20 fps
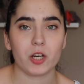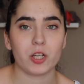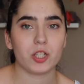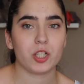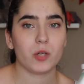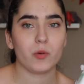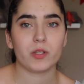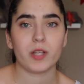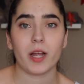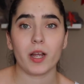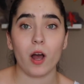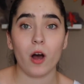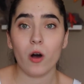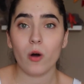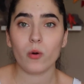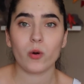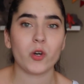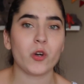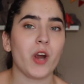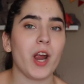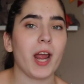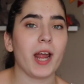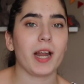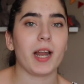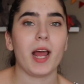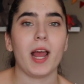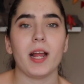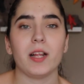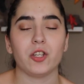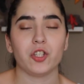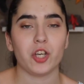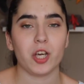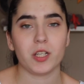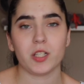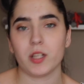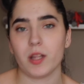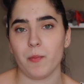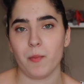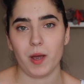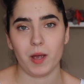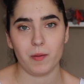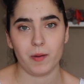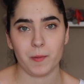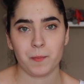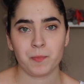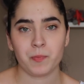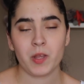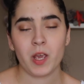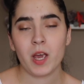And she was like, oh great, and changed the baby.